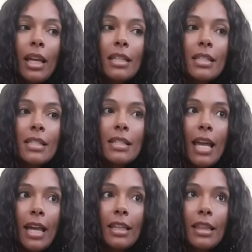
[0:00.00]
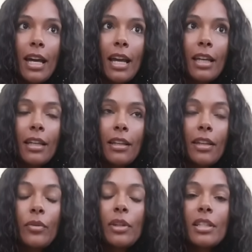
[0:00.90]
and said that
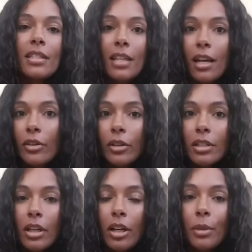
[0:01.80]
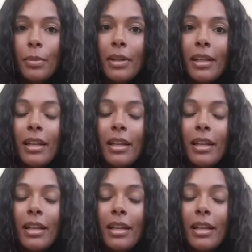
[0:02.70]
if we could sit under a tarp